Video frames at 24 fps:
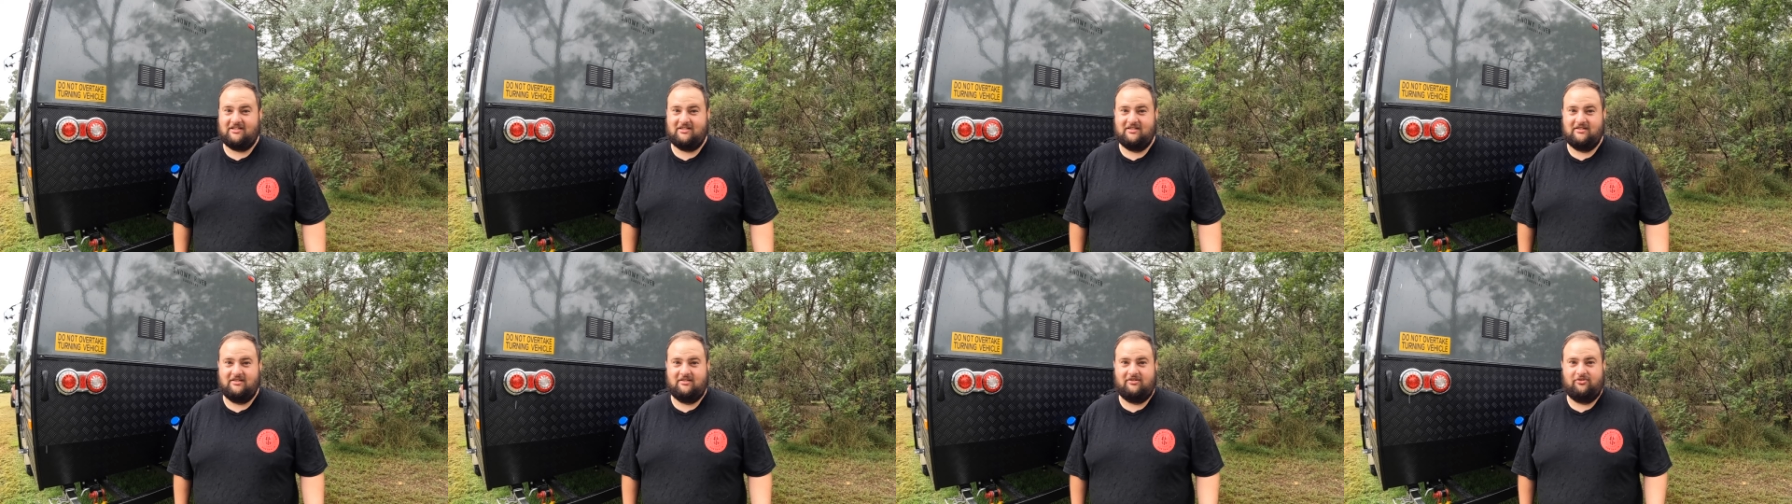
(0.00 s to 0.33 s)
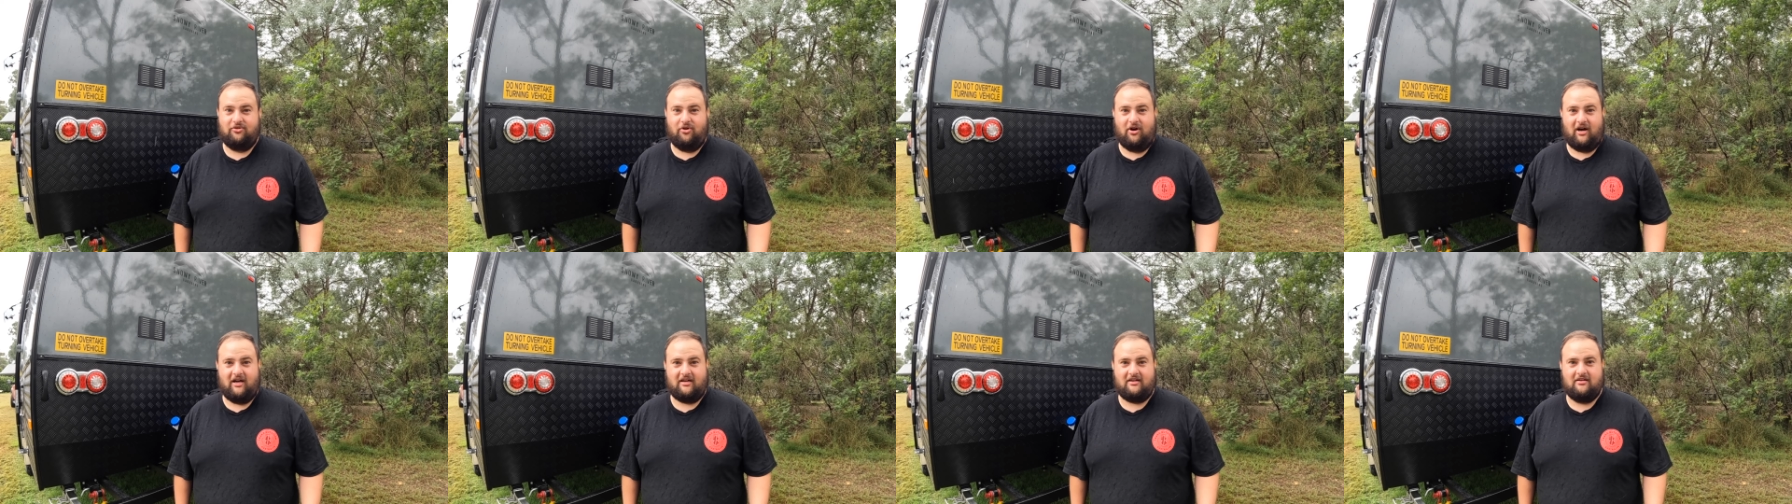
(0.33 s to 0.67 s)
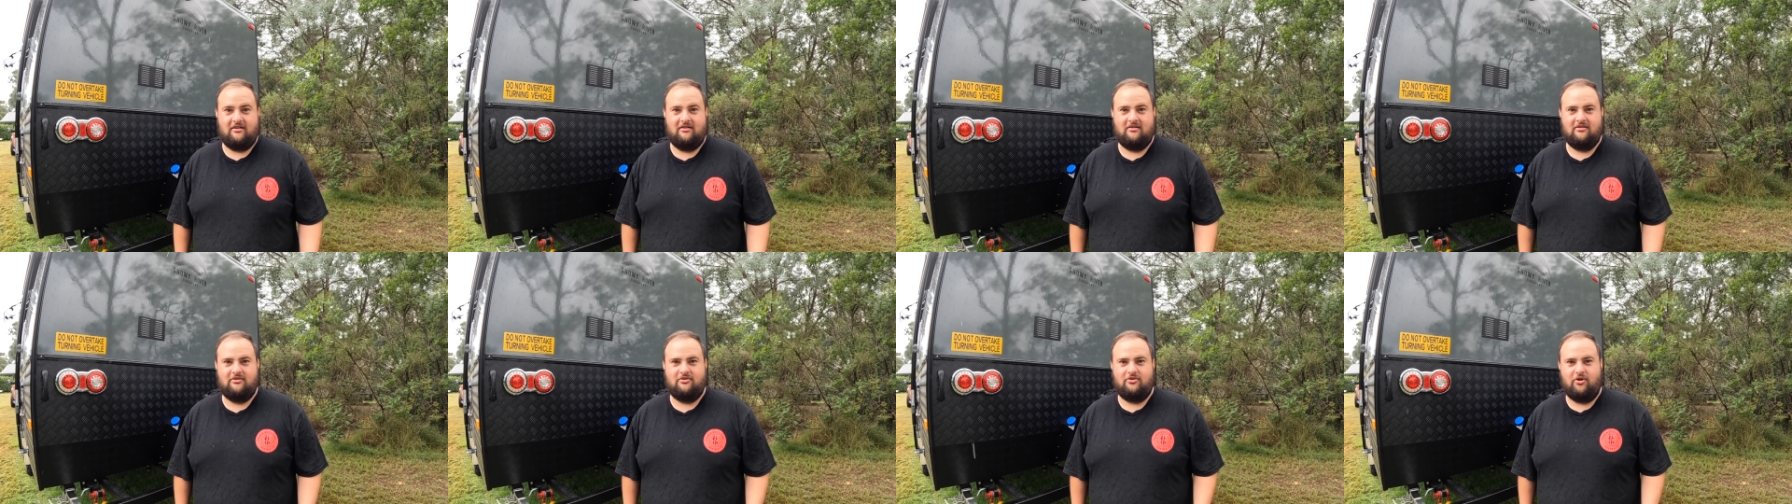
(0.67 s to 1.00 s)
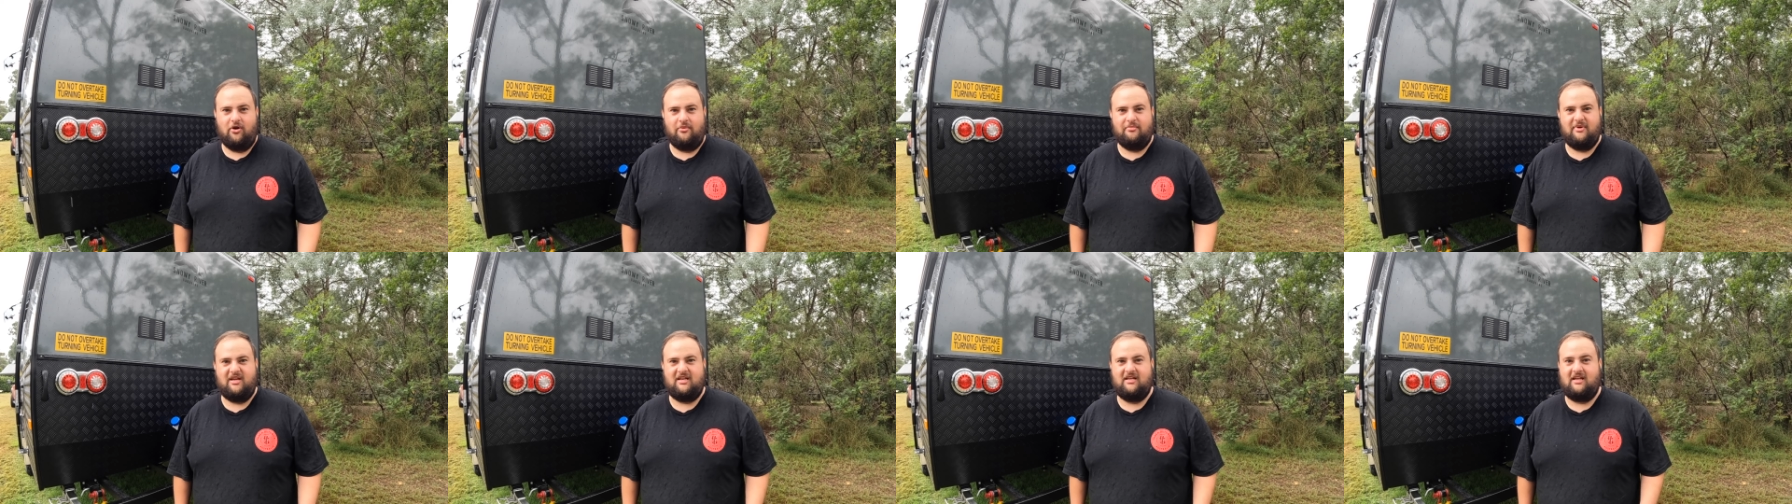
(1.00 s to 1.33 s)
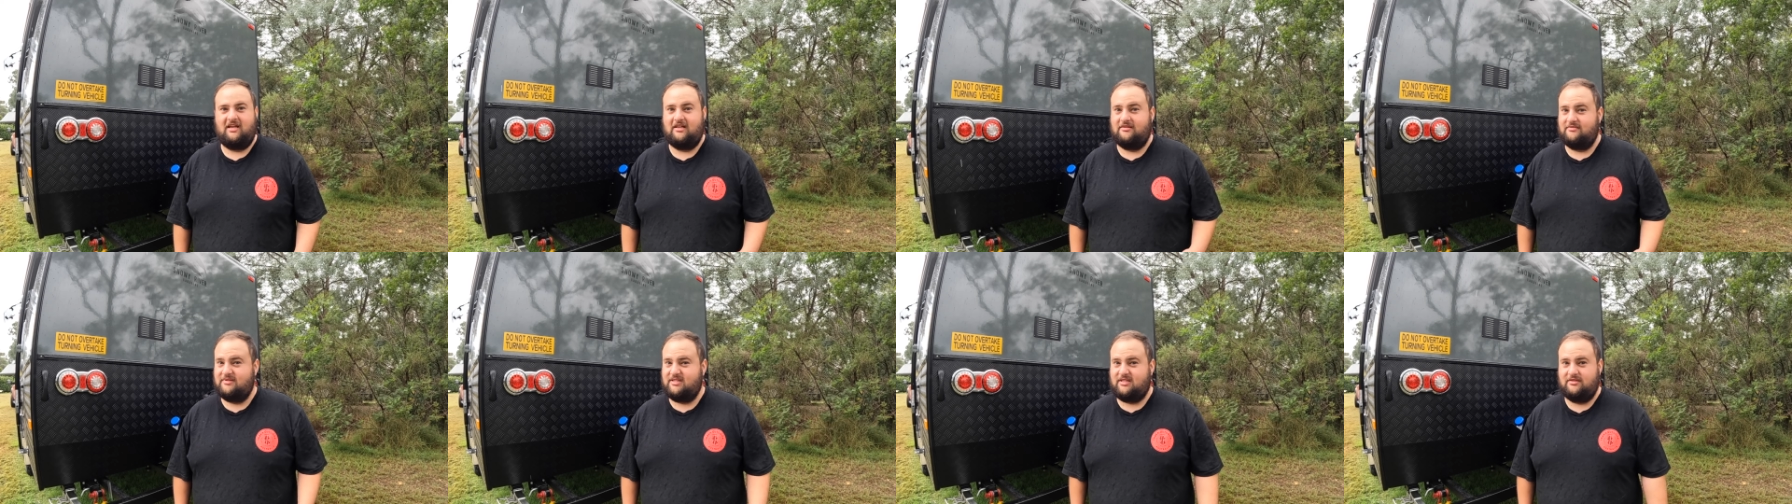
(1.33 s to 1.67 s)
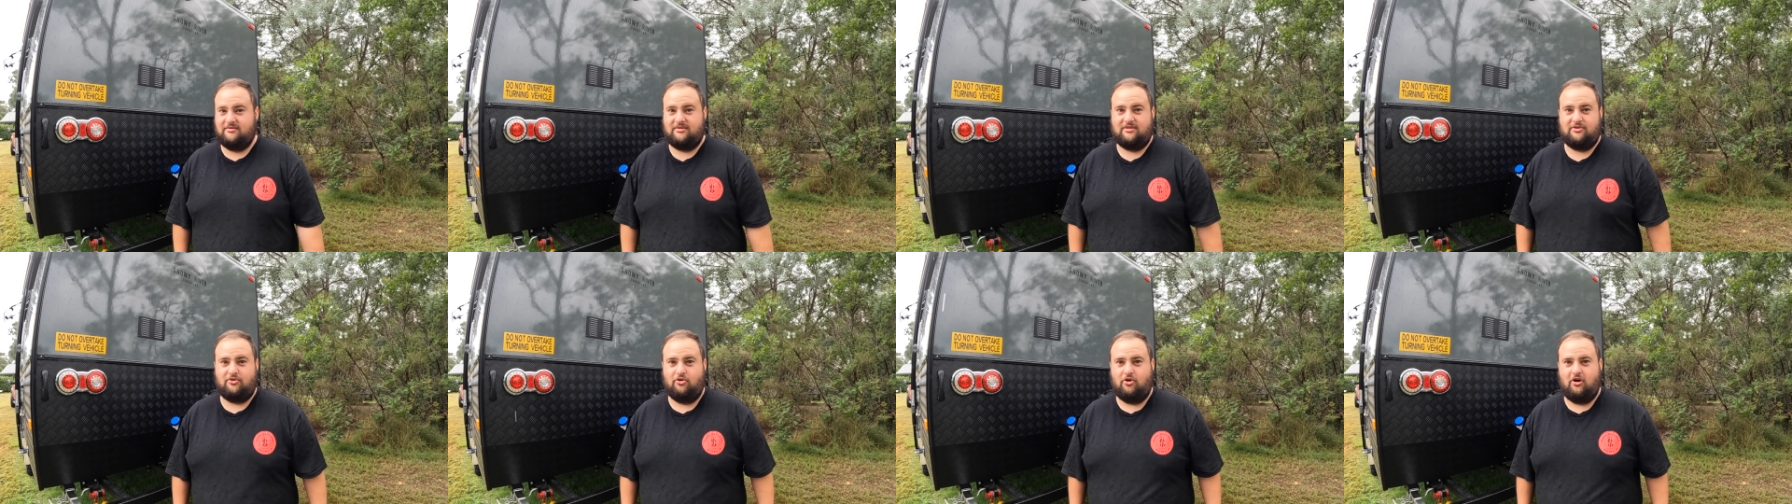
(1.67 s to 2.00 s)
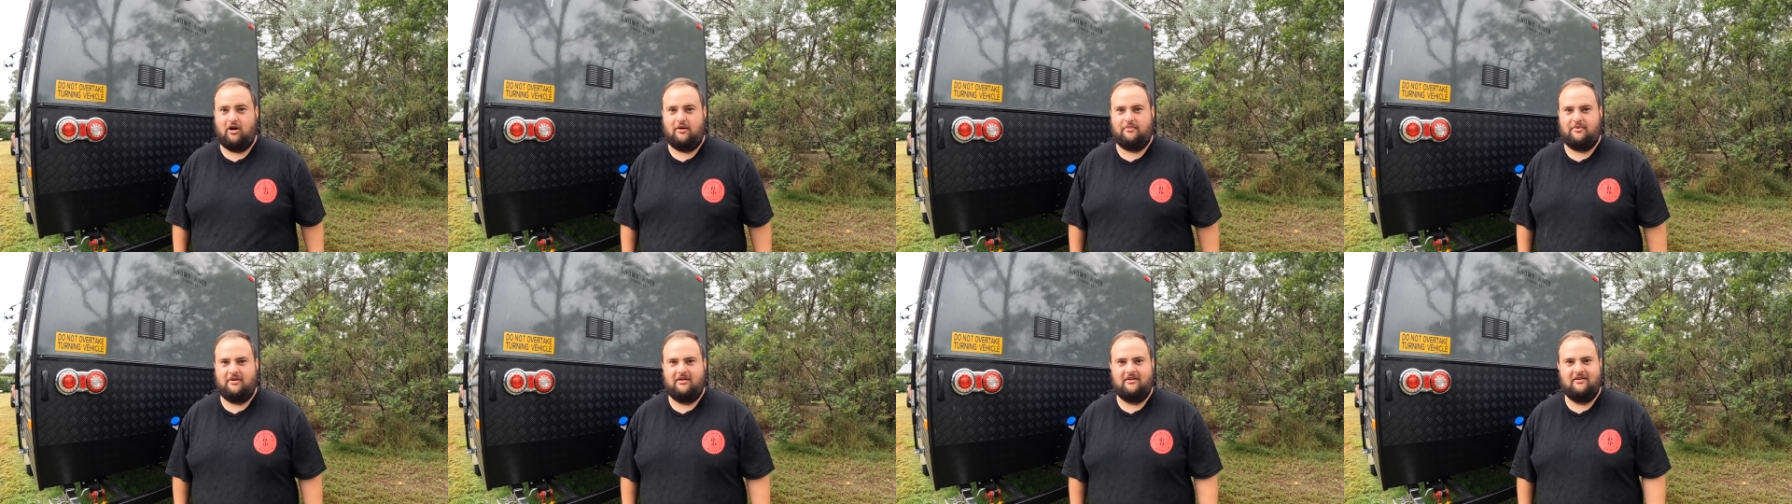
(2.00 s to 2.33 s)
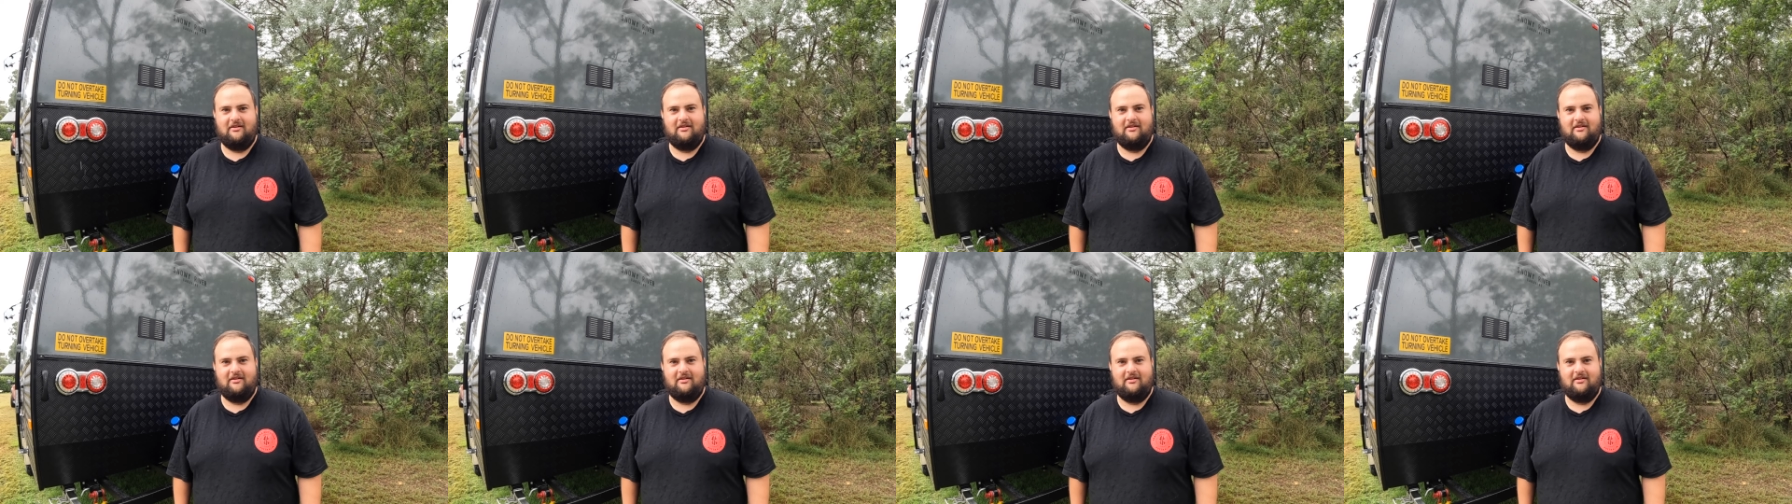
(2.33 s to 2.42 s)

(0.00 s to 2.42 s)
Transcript: to like, comment and subscribe.